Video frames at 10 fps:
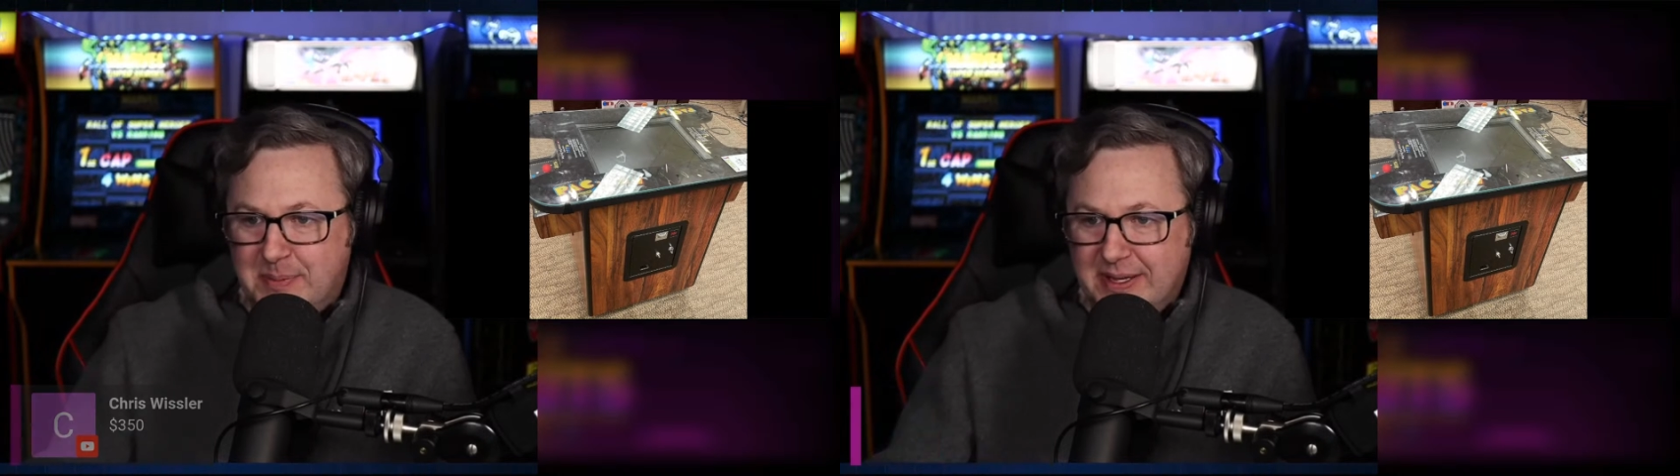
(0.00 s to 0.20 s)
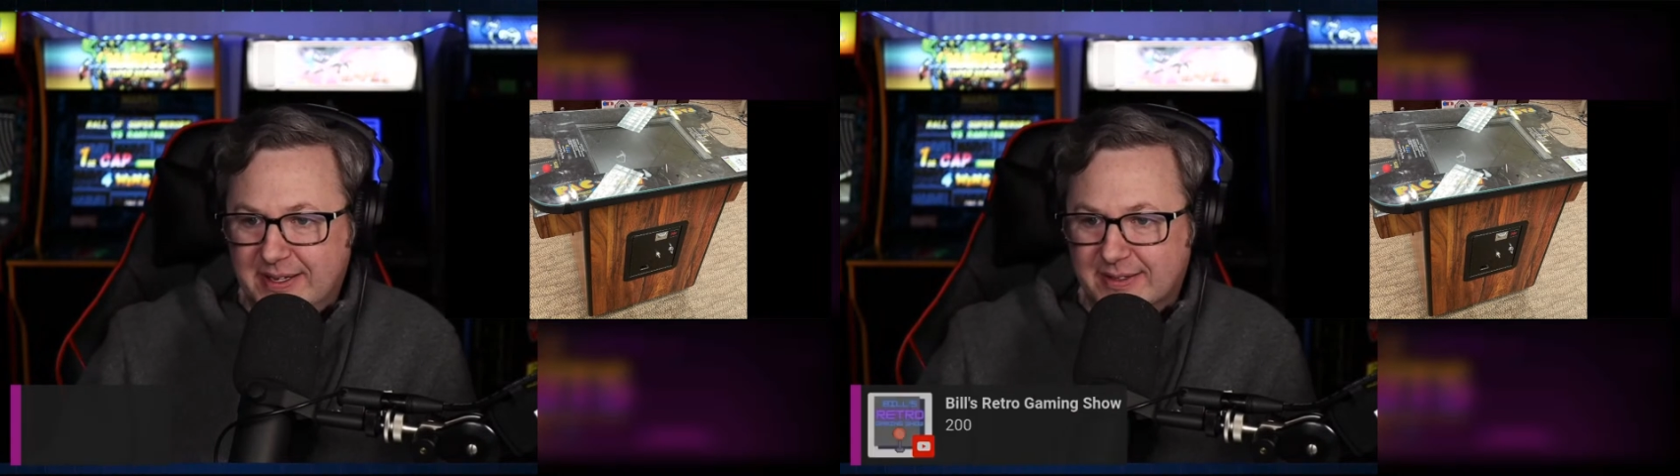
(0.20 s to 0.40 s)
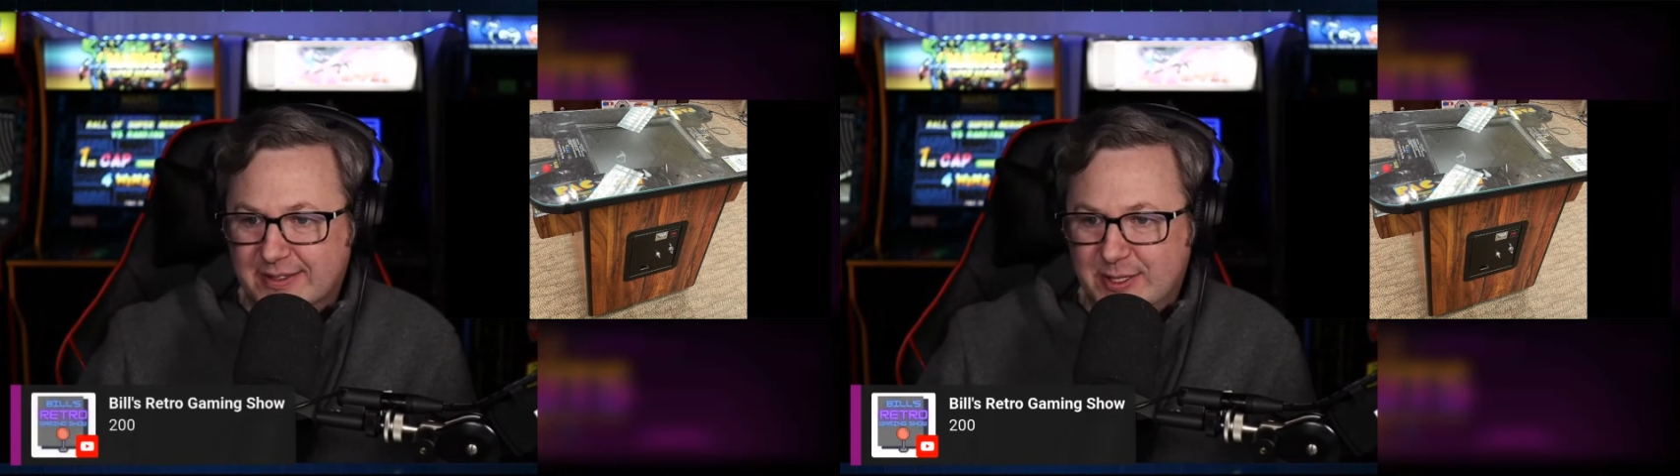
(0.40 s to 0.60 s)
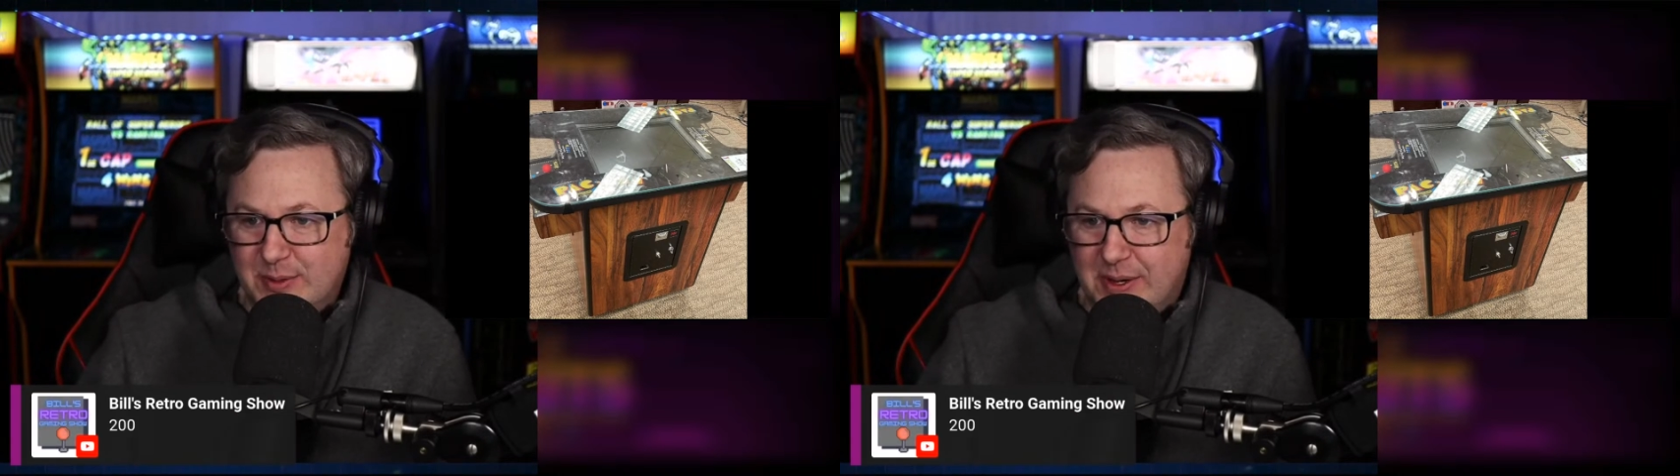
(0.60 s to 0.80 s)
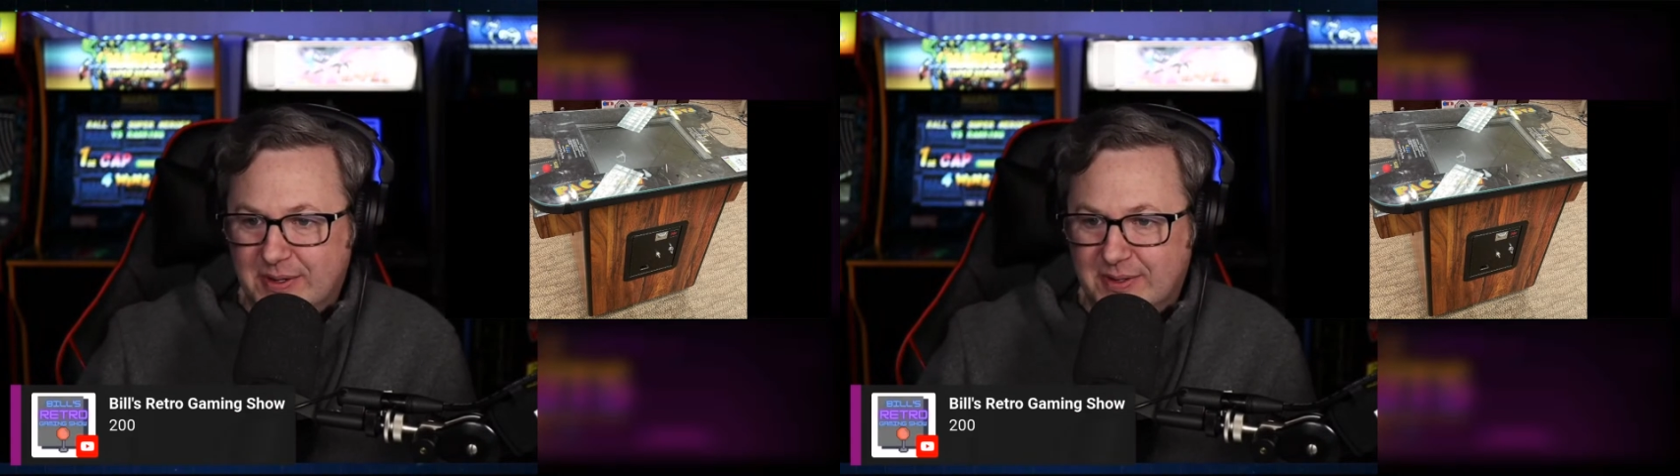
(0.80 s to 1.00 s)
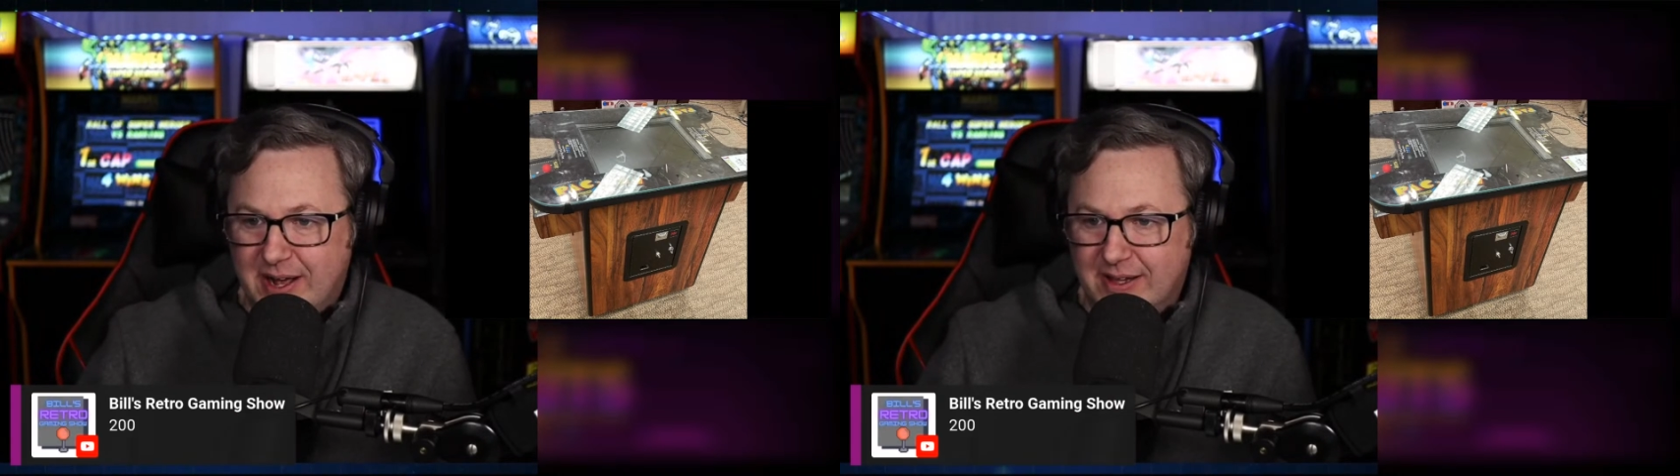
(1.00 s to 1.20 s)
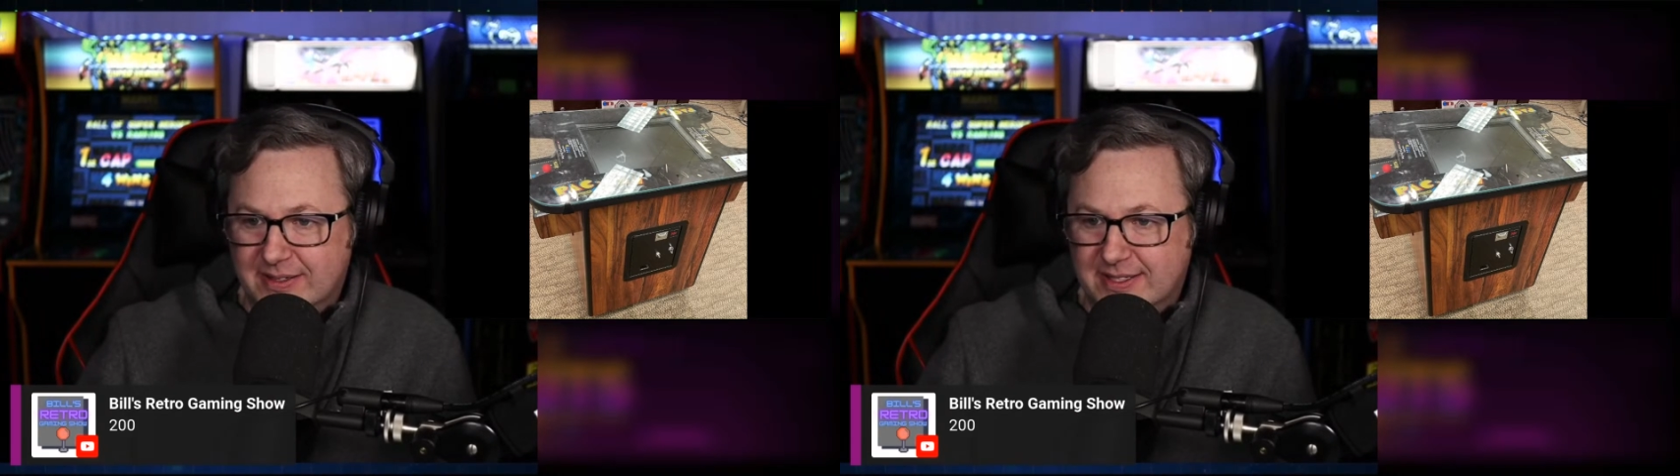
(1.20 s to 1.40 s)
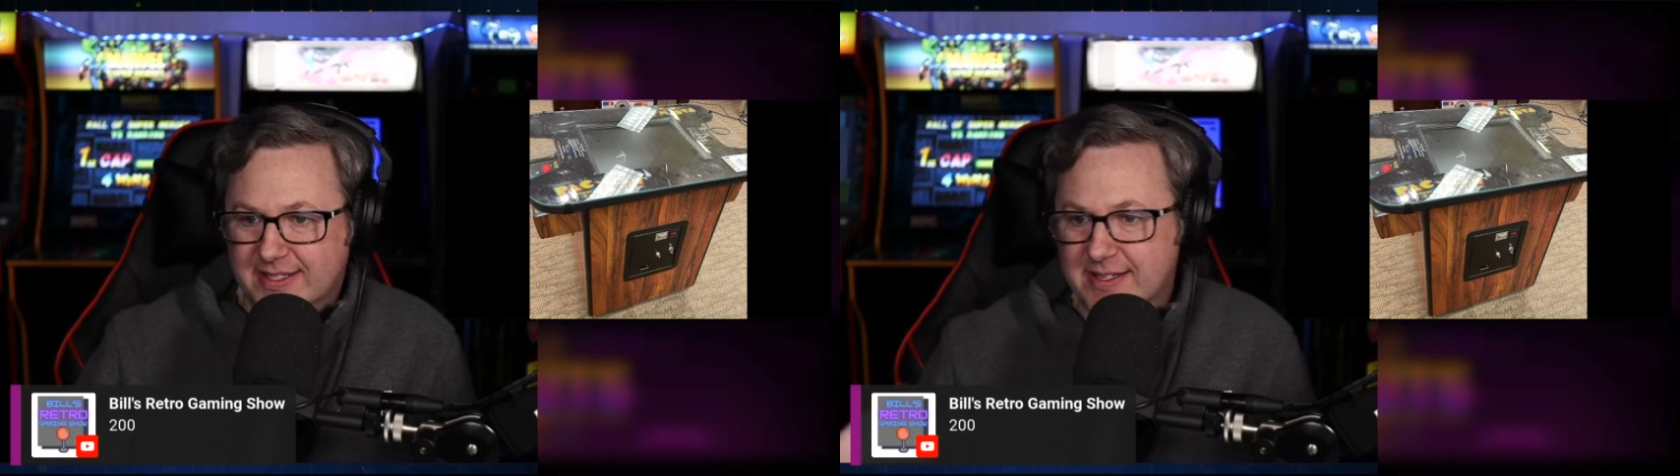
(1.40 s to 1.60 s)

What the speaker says: Bill $200.